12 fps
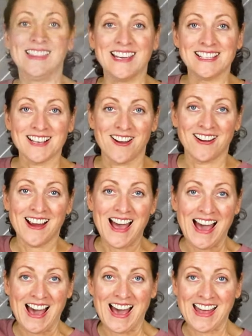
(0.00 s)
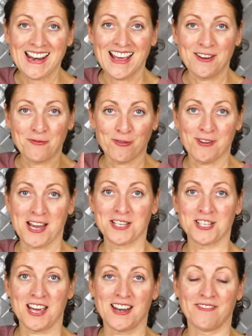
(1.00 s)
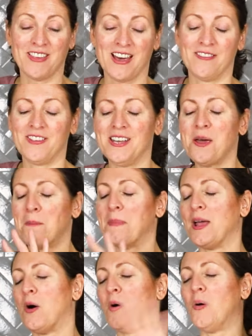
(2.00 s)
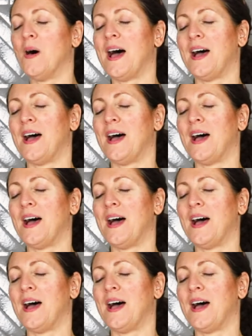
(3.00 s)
These are hot and fresh out of the oven. My whole